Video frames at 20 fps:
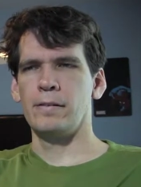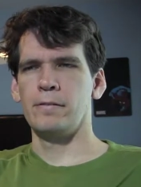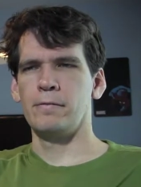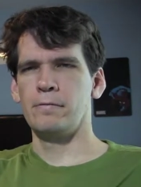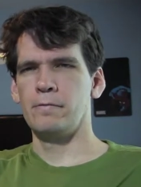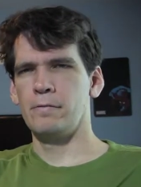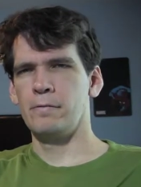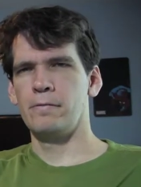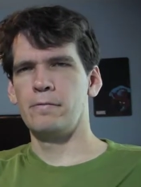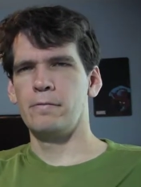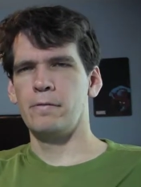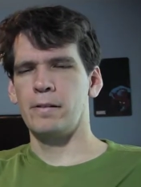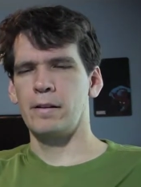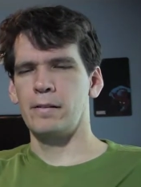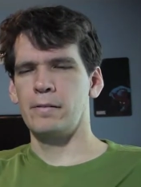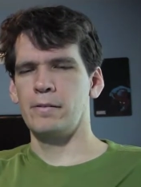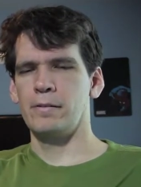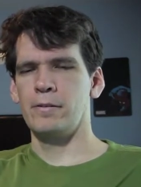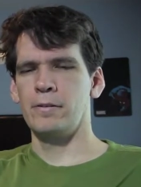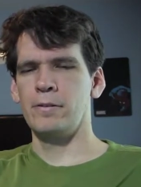you,
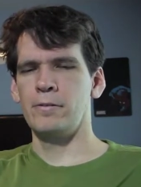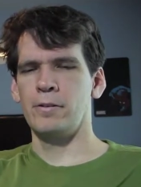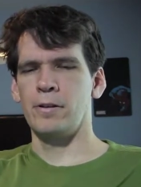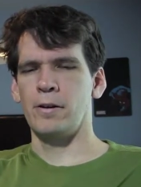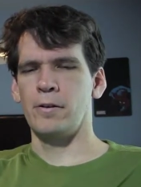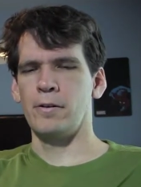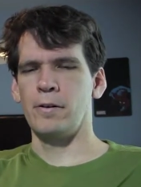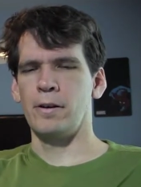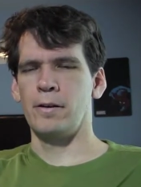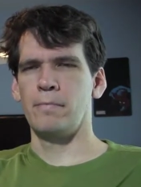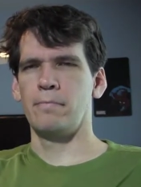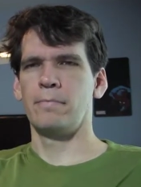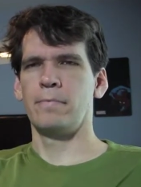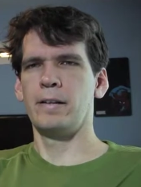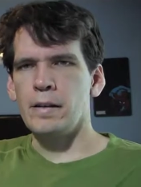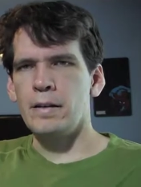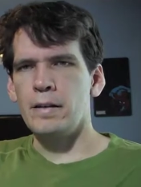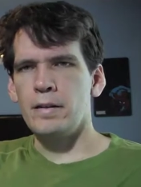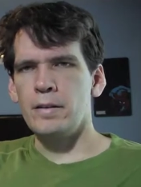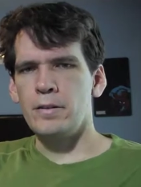you know him.
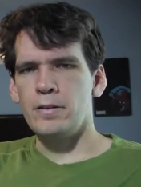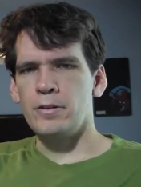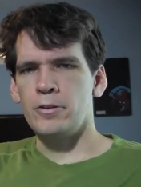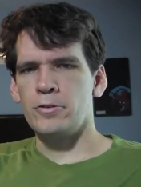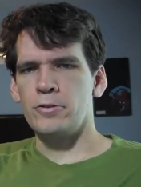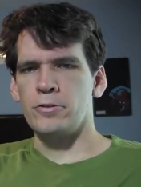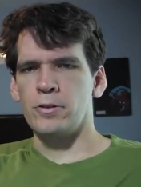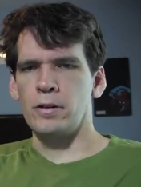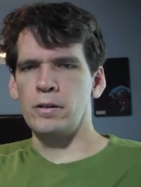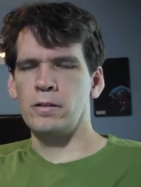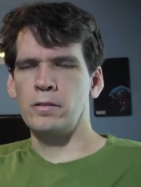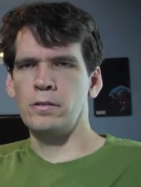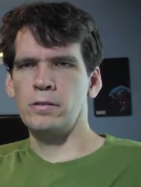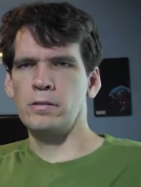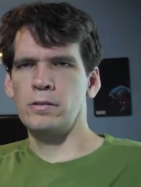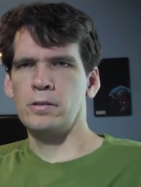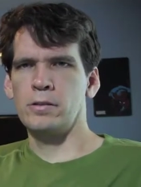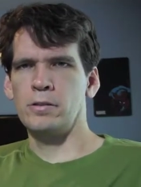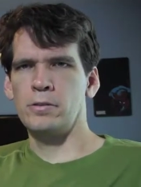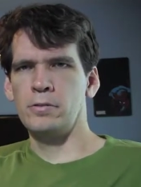He
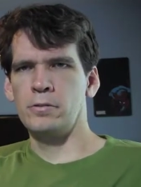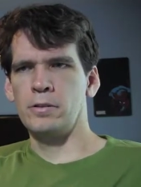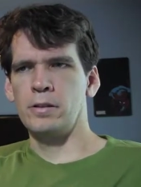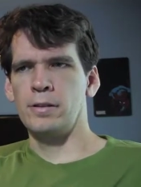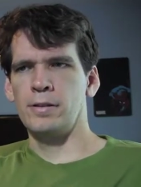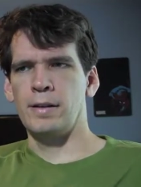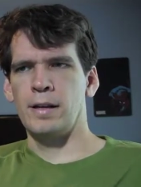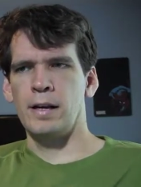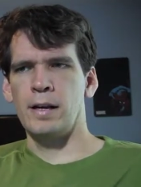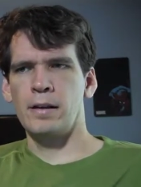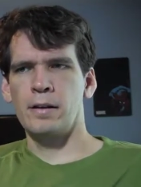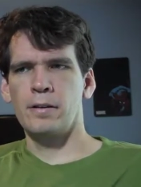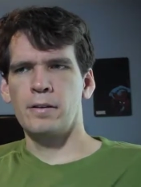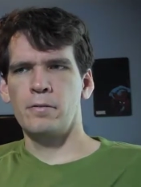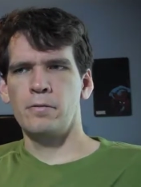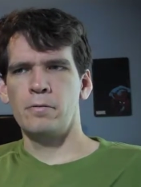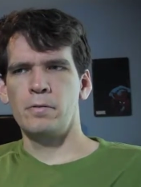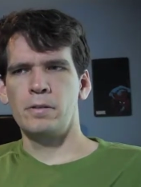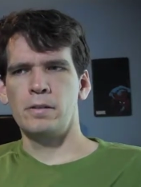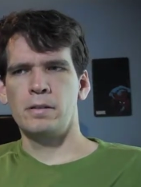struggles to
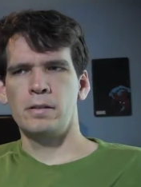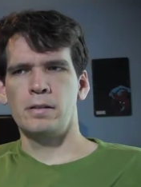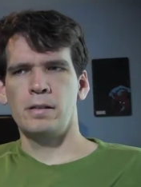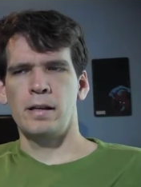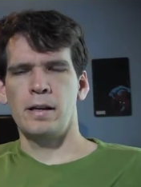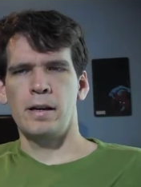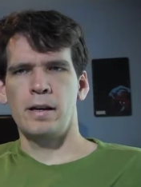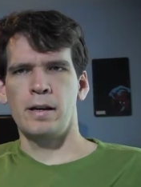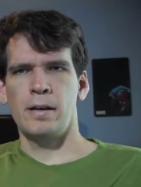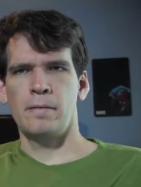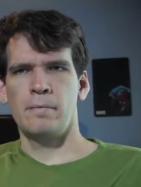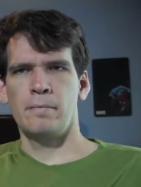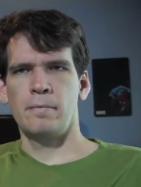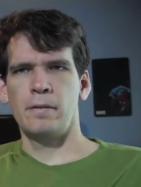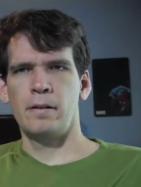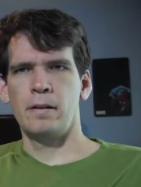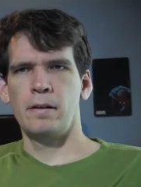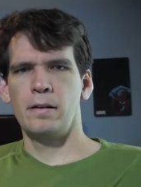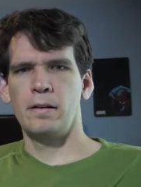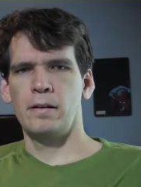connect with
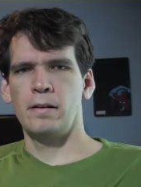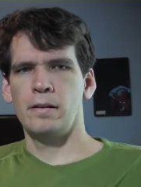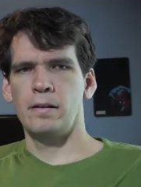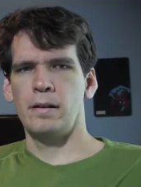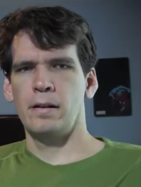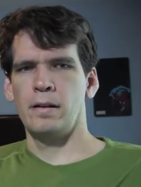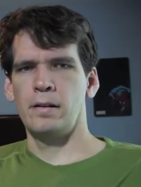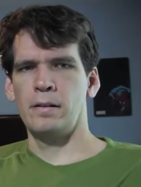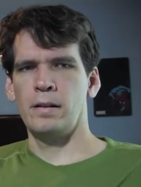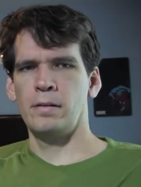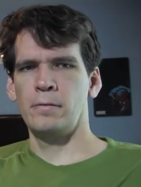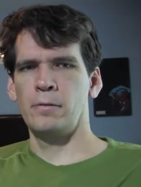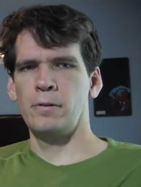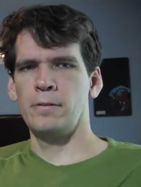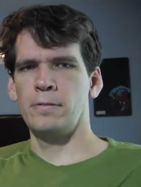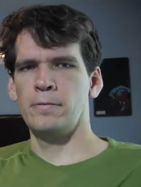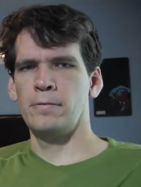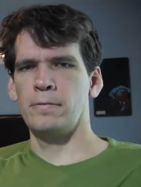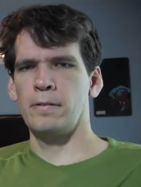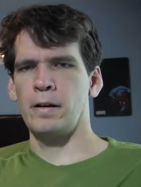Sam, and then
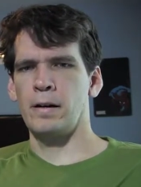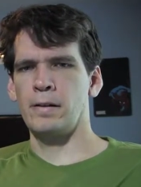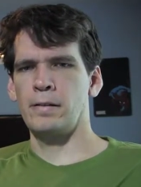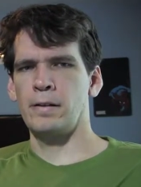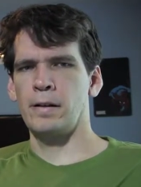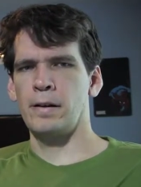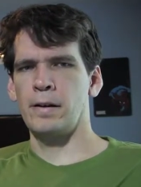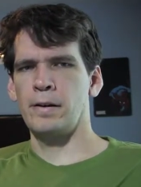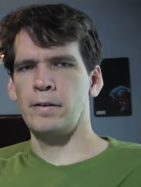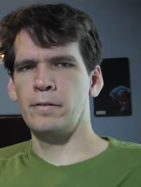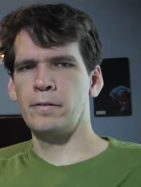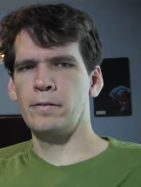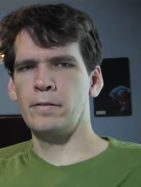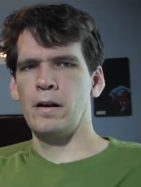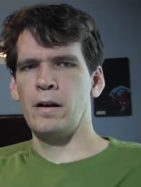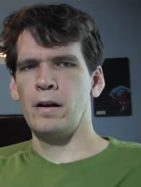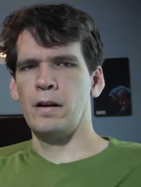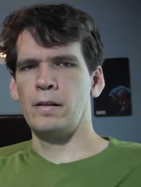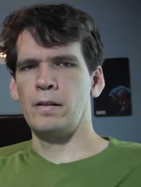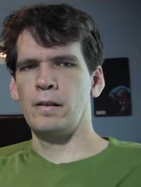we find out
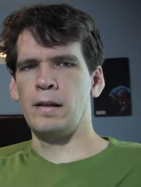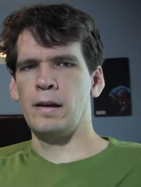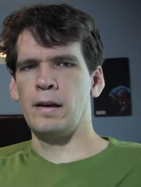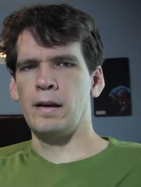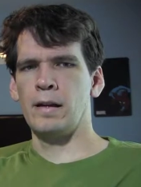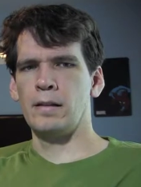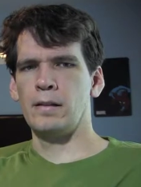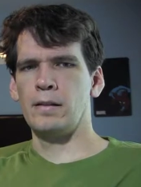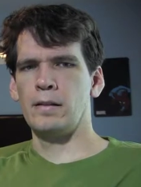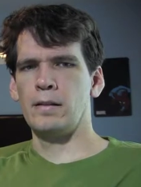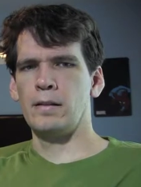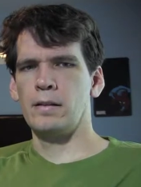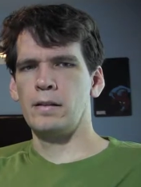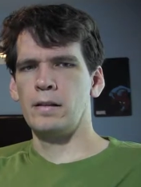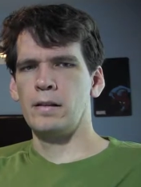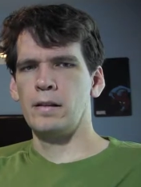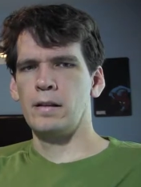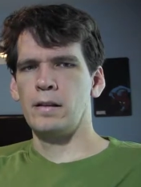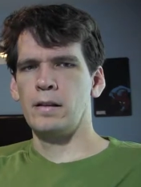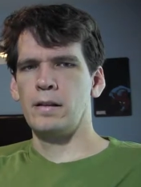uh, that
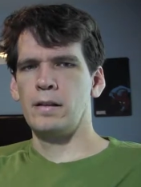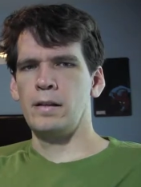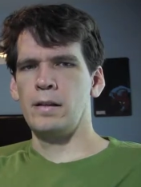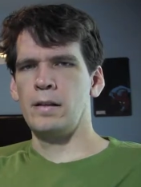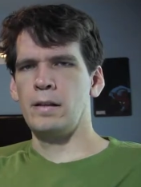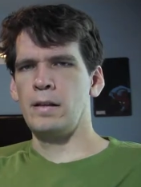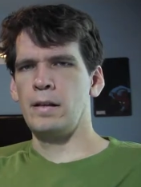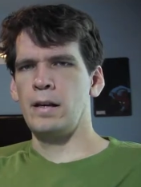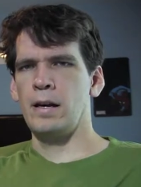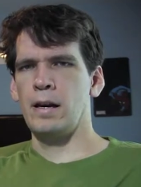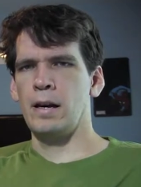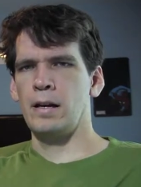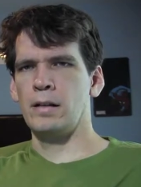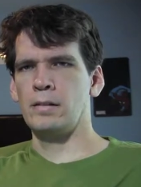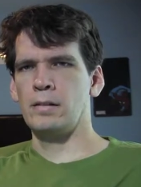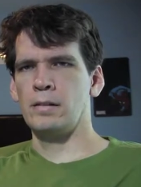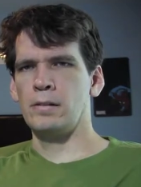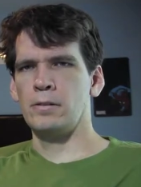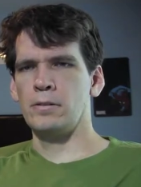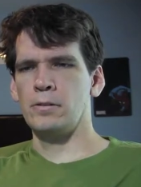he
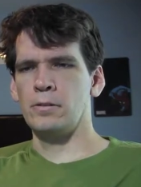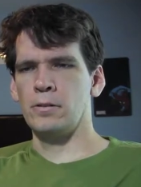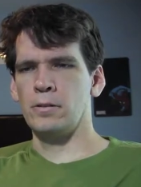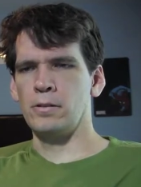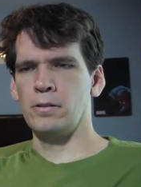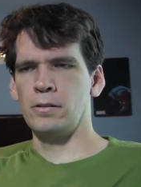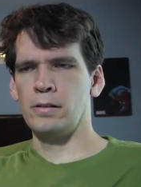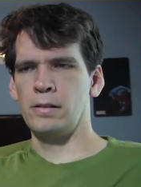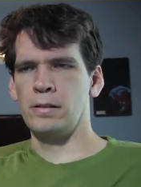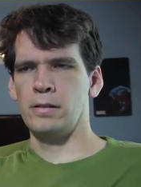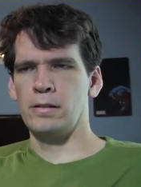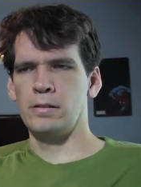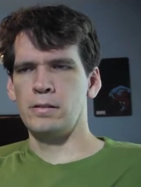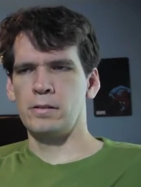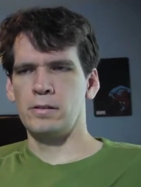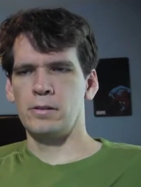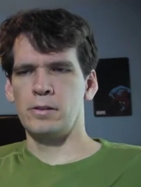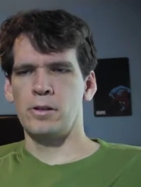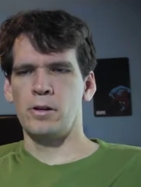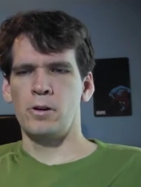hasn't told
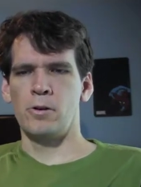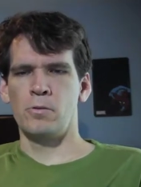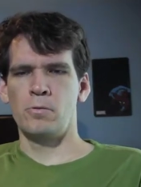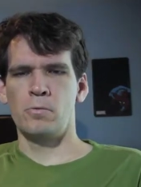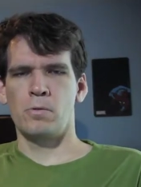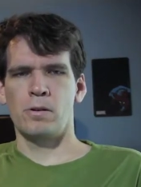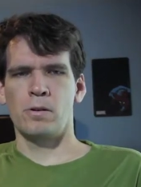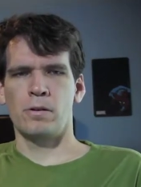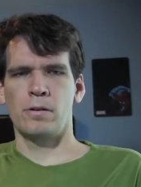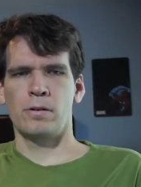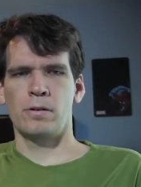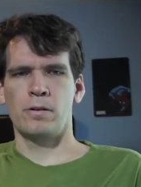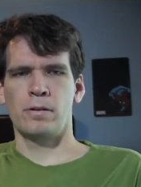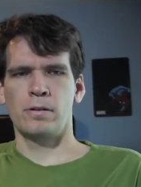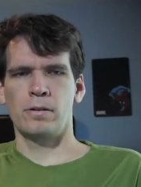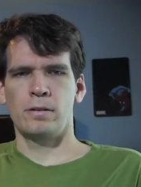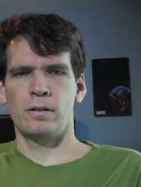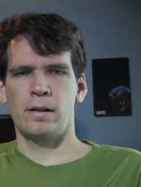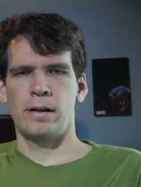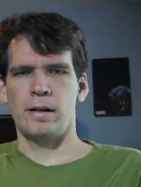his
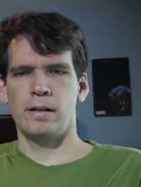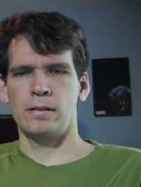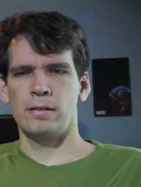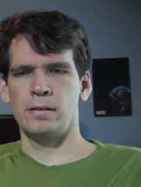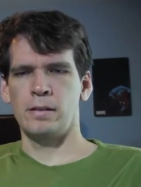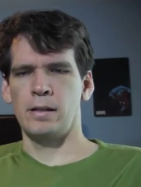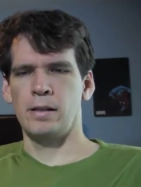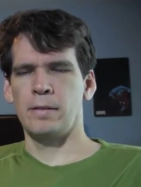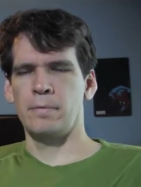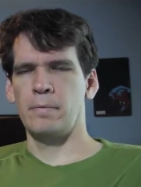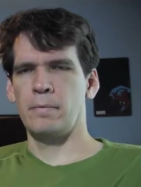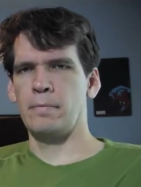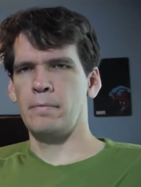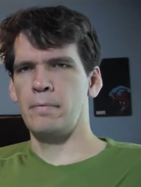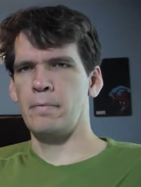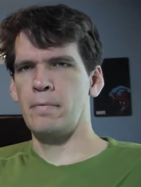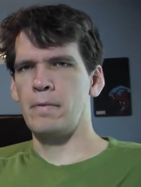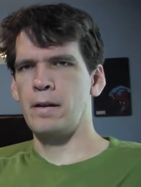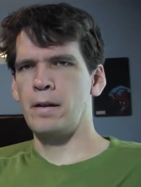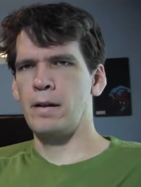co-workers that Sam
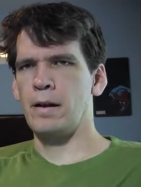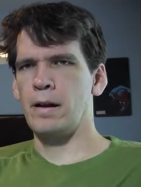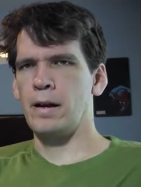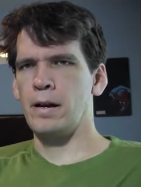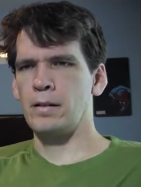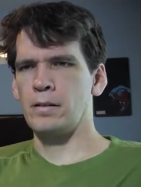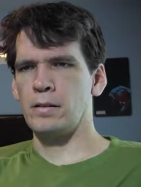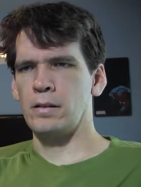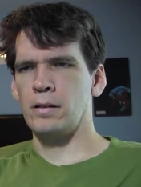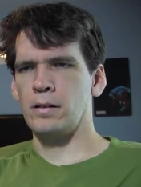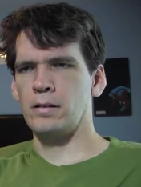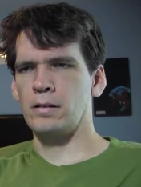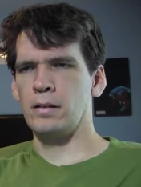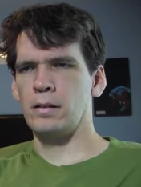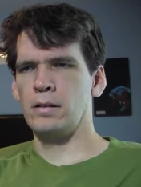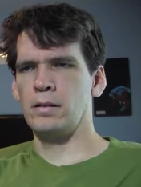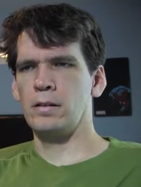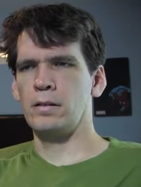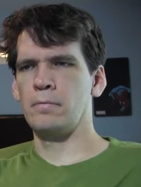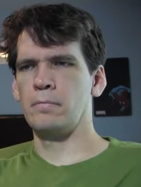has
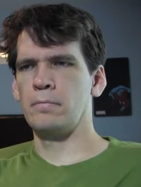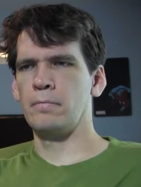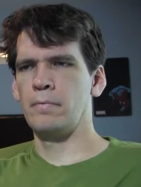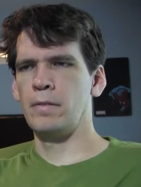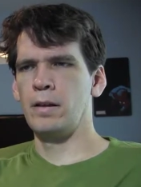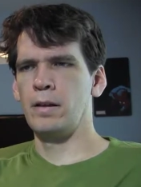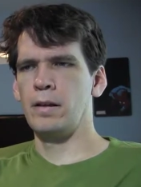autism,